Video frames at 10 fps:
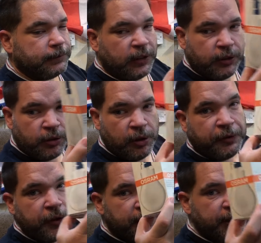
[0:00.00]
Just got a
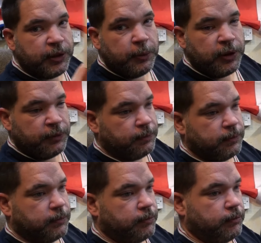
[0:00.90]
few things I want to
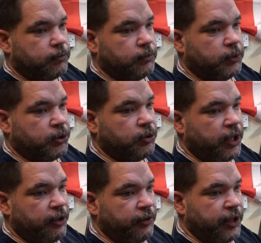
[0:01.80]
sort
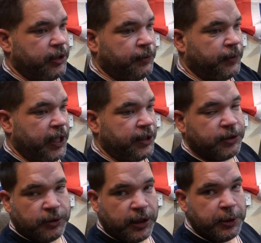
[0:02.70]
out around the flat and
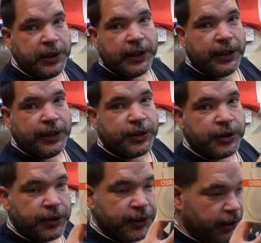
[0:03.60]
sort out in the
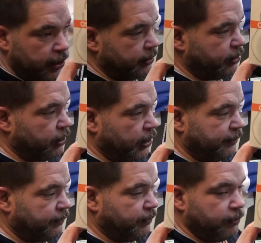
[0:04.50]
kitchen. Then I'll
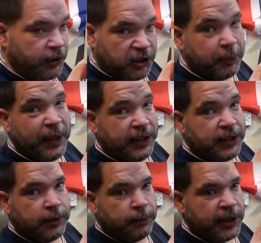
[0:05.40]
have the
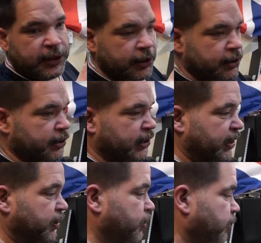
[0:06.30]
space, basically, to
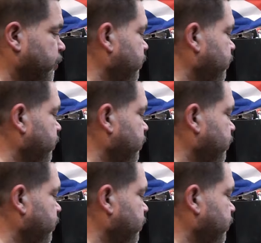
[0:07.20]
sit and do